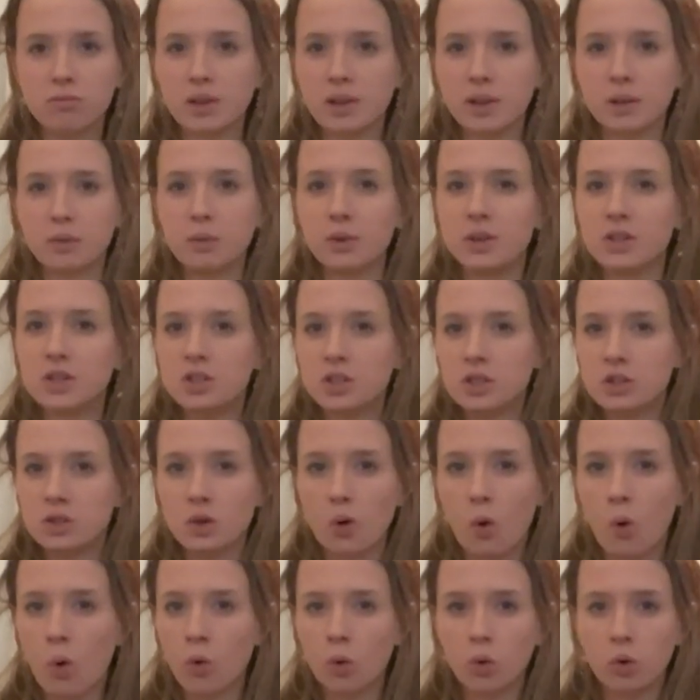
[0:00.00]
like when
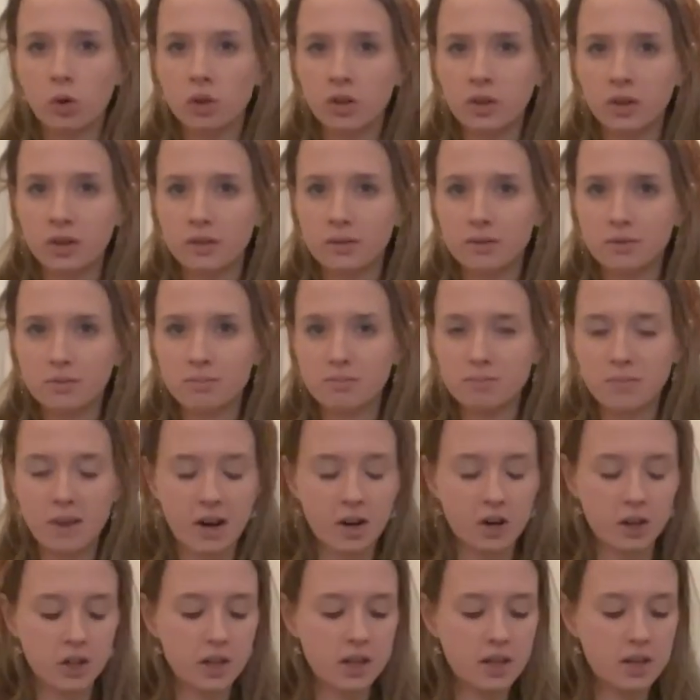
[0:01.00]
she's old and
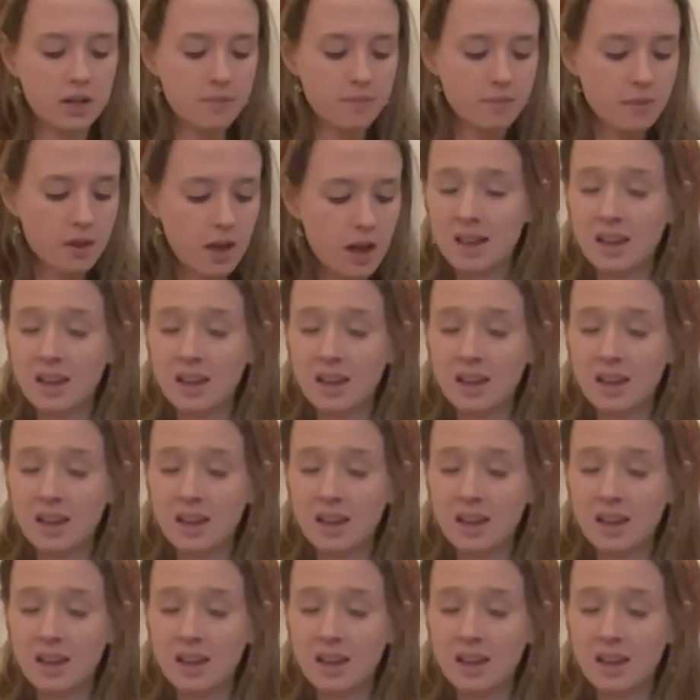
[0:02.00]
married.